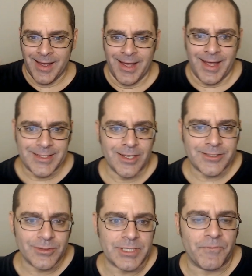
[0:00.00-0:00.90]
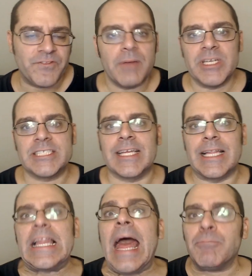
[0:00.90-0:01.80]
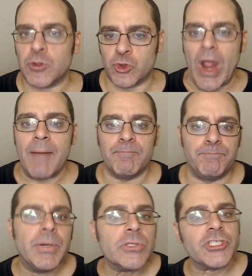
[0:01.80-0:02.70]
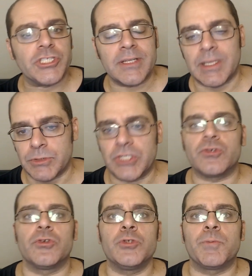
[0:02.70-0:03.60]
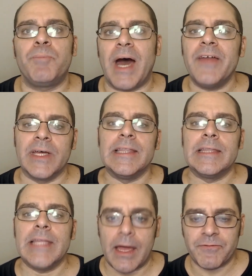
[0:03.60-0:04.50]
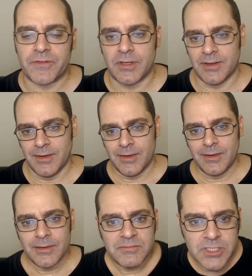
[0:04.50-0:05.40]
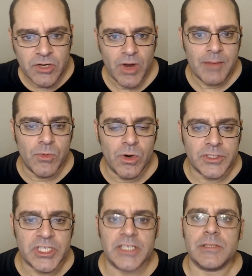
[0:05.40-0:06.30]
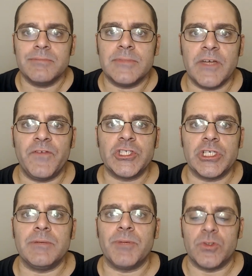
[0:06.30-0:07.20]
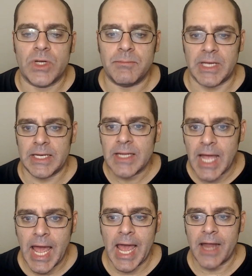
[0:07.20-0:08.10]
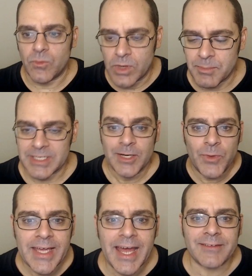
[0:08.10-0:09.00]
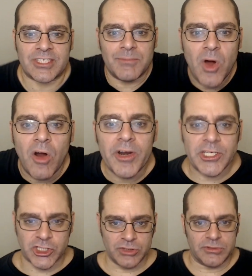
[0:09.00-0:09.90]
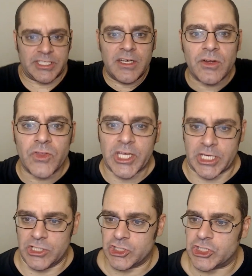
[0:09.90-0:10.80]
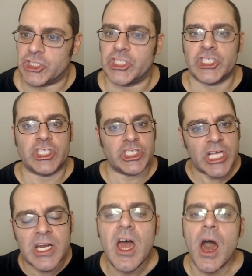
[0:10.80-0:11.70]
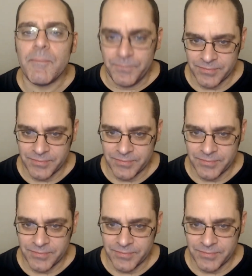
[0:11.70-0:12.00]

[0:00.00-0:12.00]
It's also some feminist claptrap bullshit that was introduced by the left to create more schism, division between men and women. We got some more issues here that can gin up